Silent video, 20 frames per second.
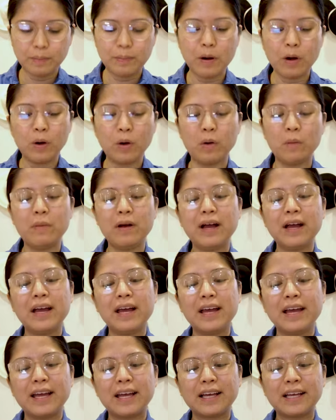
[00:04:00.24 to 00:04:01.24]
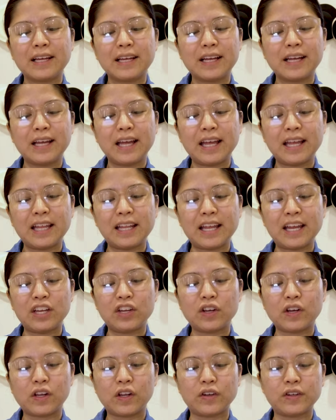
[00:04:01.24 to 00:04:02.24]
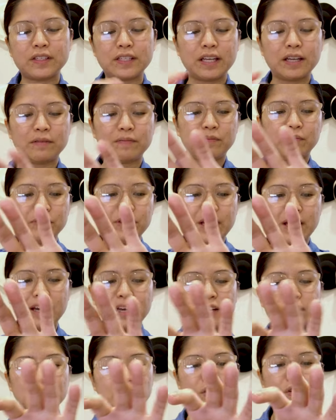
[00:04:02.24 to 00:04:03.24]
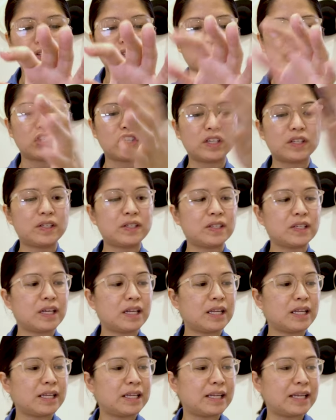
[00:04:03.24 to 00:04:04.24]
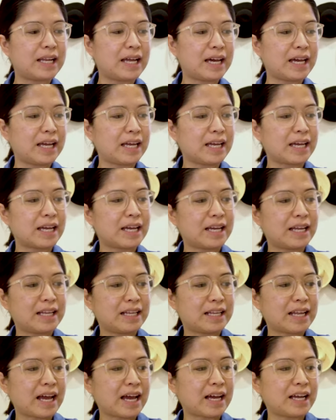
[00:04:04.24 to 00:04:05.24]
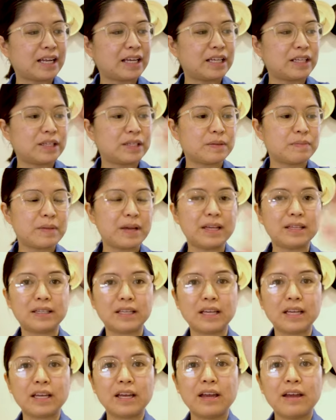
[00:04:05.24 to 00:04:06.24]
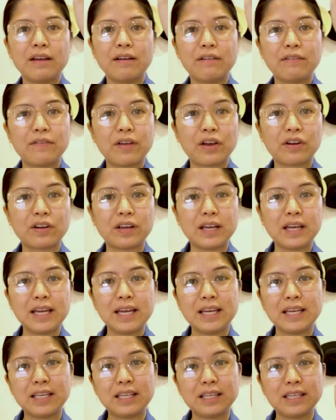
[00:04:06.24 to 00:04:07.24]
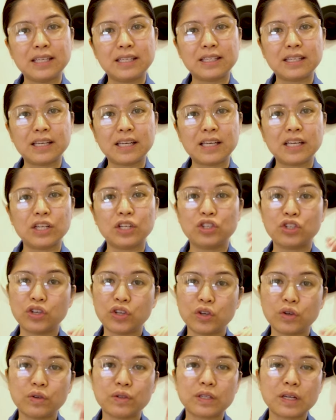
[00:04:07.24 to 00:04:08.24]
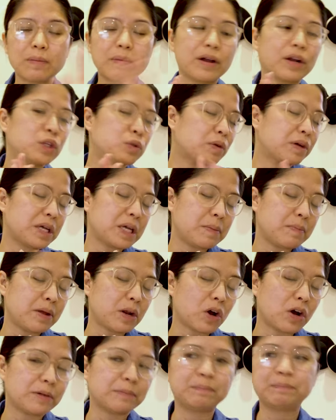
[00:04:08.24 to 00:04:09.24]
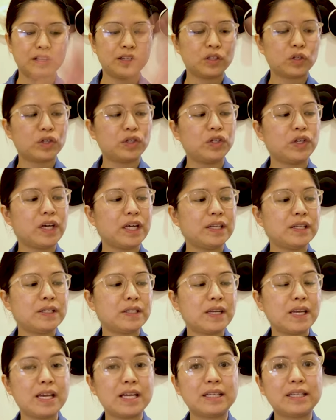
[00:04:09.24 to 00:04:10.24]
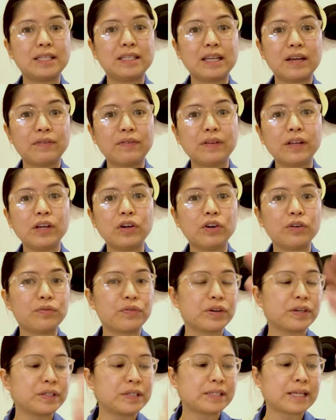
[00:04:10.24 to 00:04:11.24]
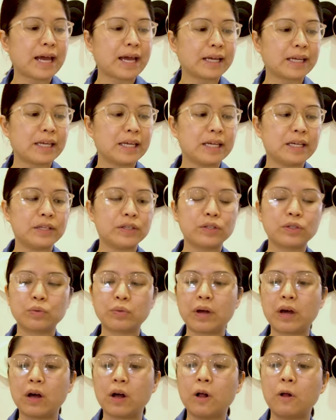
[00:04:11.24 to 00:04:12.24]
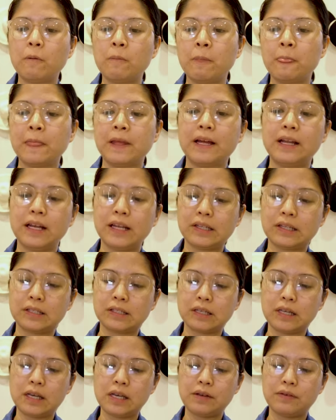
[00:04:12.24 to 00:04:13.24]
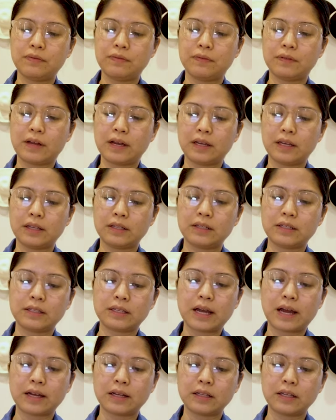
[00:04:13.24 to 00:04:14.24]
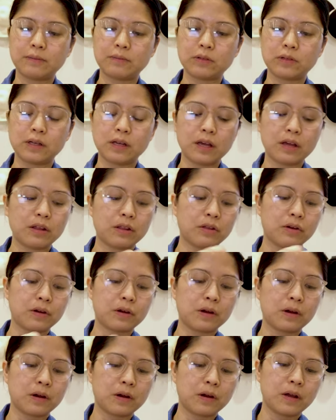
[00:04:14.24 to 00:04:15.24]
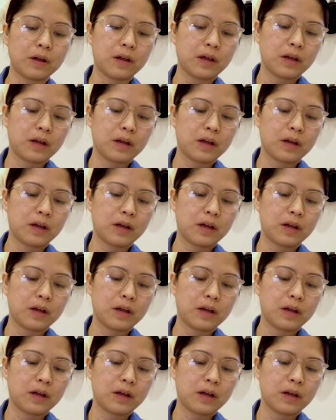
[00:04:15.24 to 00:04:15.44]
boom, and then you close it. Yeah, so it's just like that. It's amazing, very easy to use. I might as well keep it on. So as you can see, it's definitely good for stacking as well. Let's see if I can stack them together,